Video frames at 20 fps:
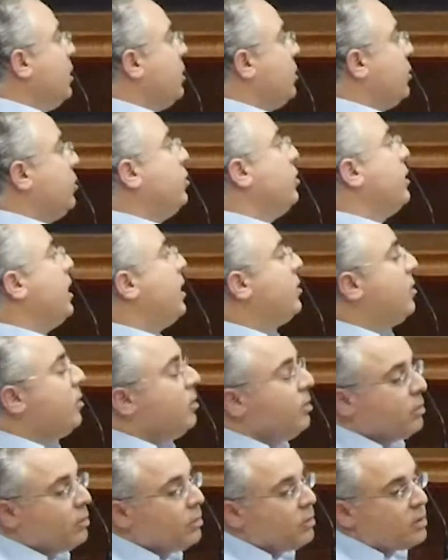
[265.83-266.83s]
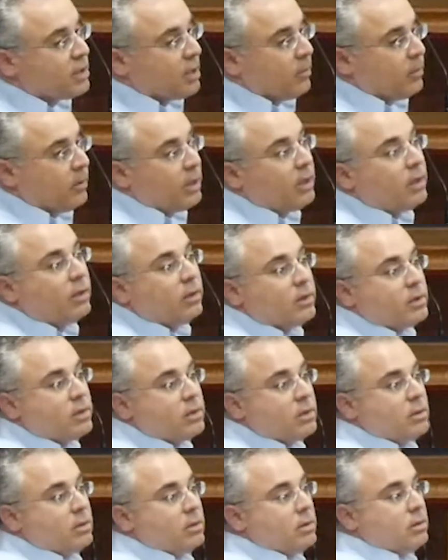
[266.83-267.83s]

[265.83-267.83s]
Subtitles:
To do that, you need to do something else.